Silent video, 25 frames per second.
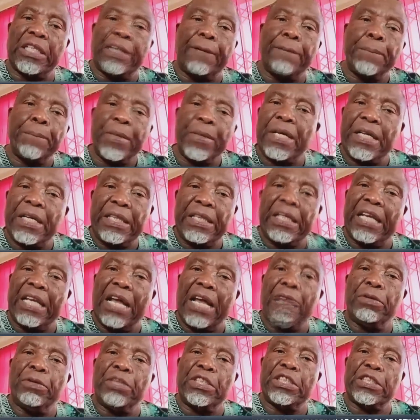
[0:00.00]
Uh, the
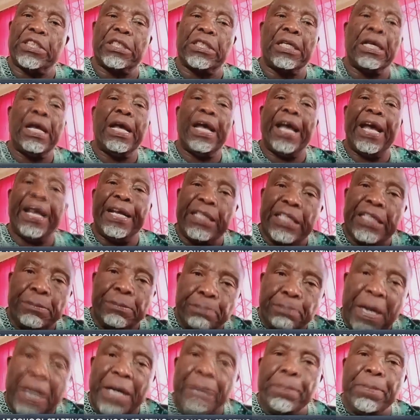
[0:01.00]
languages and
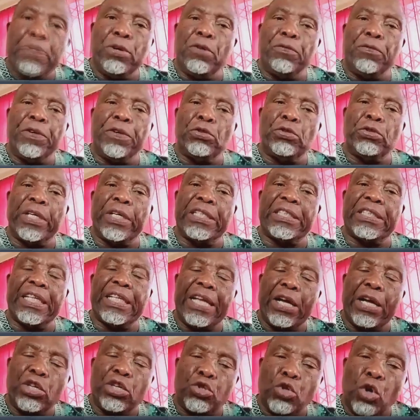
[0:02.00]
Department of
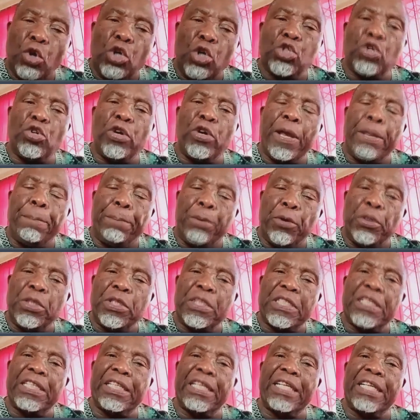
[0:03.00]
Education has also a
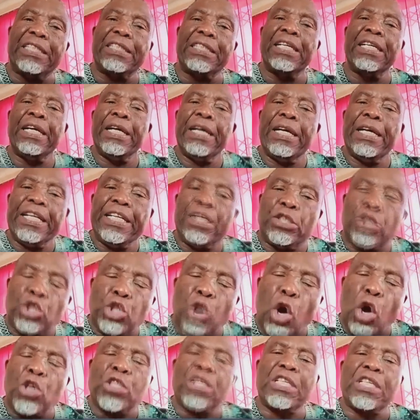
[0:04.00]
policy that it
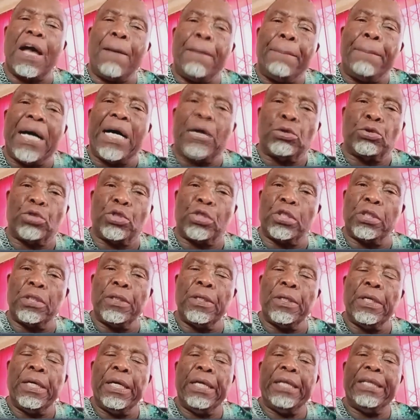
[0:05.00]
talks about
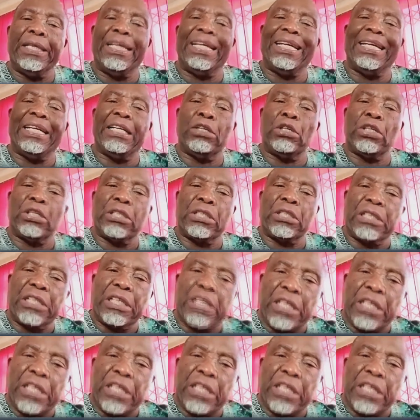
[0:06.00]
the okay.